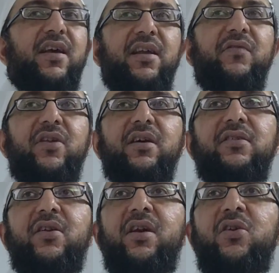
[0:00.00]
there, so
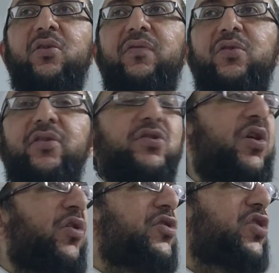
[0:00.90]
they know, of course, their
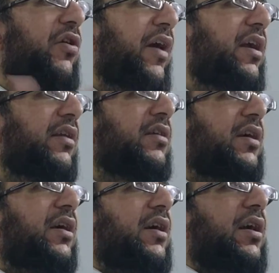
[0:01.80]
own terrain.
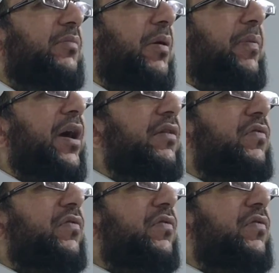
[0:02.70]
Prepared for the